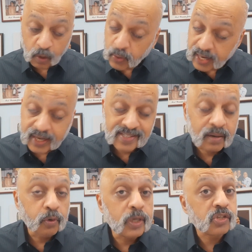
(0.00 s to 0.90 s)
We at
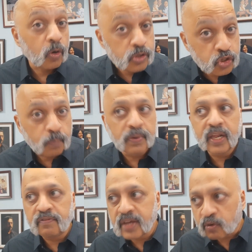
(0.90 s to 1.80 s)
SWS also
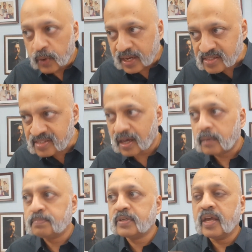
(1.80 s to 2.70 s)
believe that we are
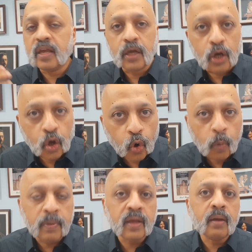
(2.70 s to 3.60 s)
sculpting,
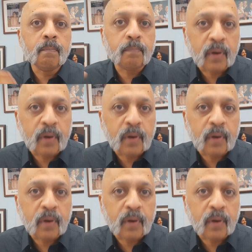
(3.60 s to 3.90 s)
grooming,